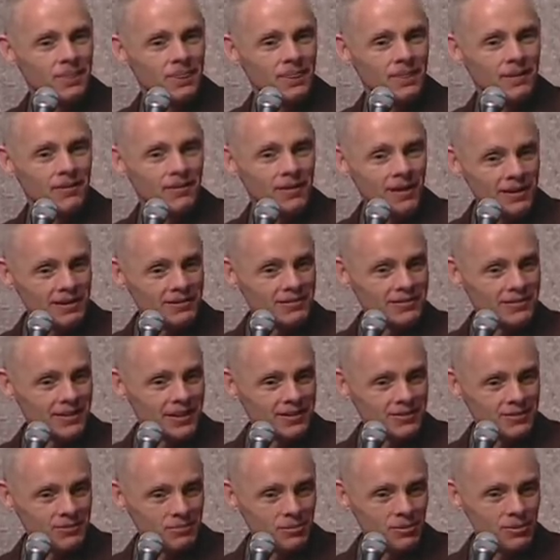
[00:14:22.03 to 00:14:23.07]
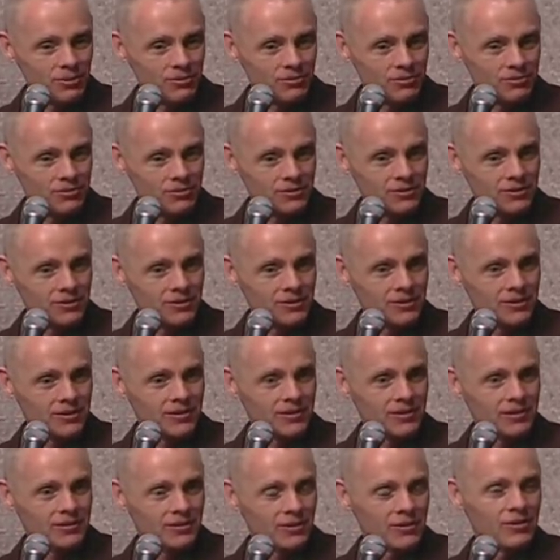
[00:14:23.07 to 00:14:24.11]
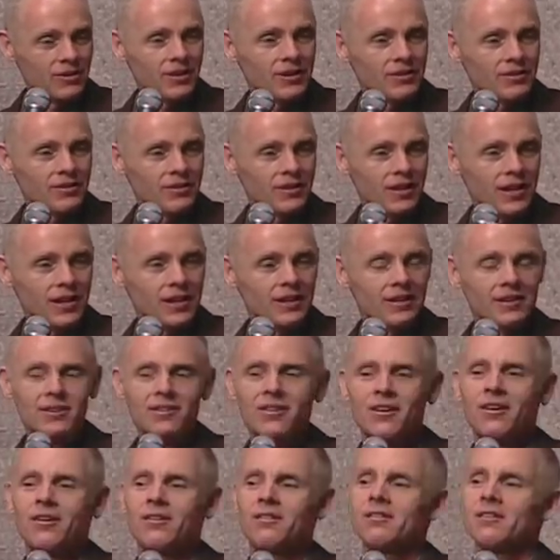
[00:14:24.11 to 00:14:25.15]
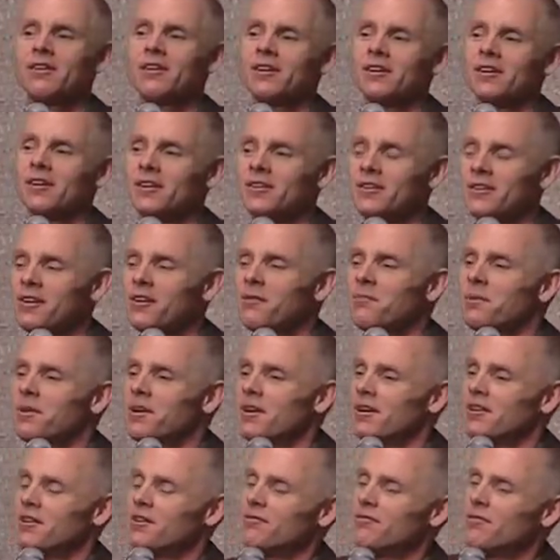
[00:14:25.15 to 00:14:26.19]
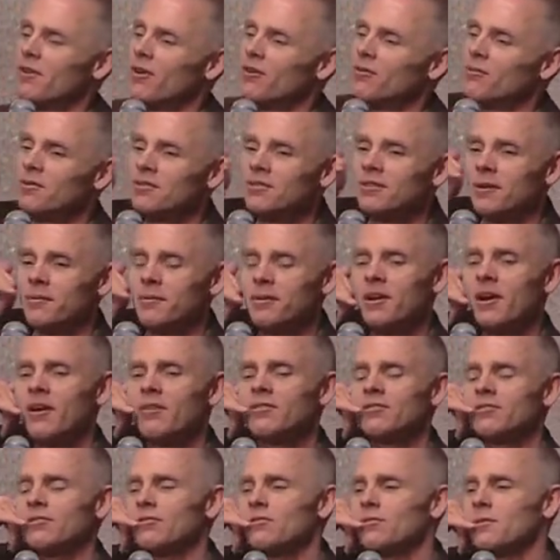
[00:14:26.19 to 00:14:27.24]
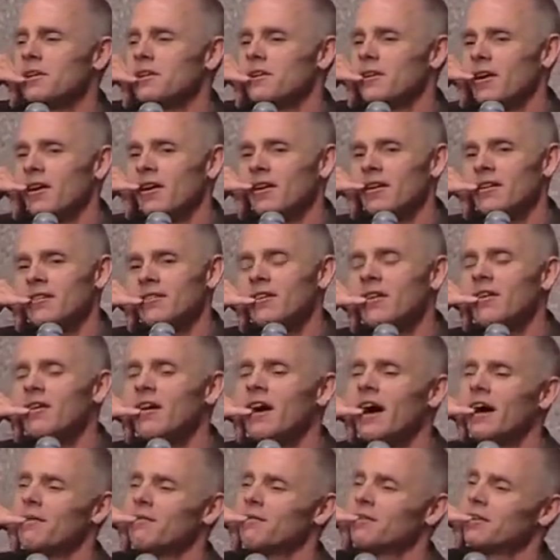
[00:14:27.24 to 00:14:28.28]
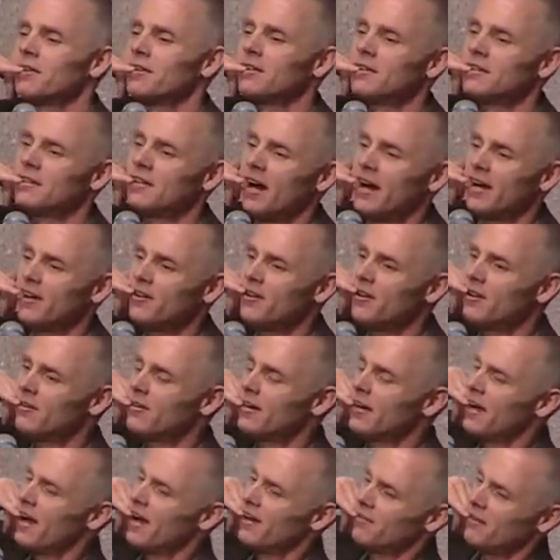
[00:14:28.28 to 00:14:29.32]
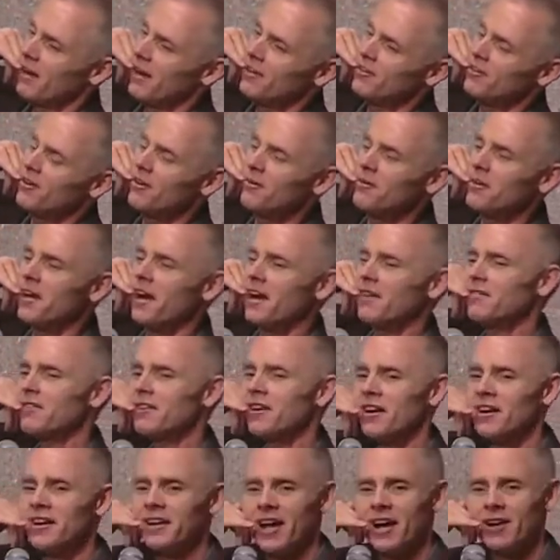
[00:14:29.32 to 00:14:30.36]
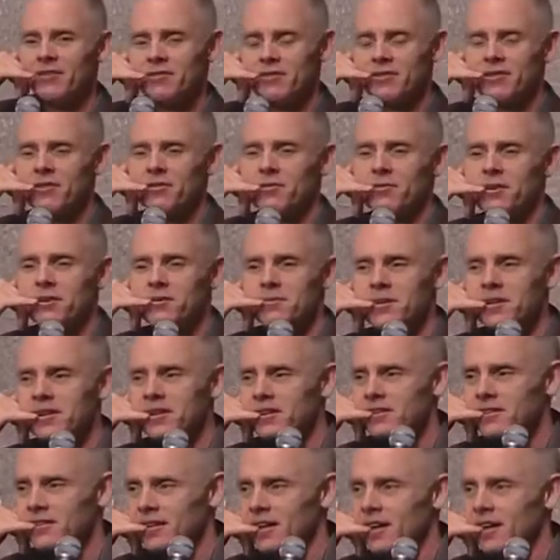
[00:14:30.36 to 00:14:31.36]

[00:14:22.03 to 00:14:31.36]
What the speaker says: right? That's the proof. So you can say, you can be on the phone with somebody, go, sweetheart, no, I know we haven't gone out for 3 weeks,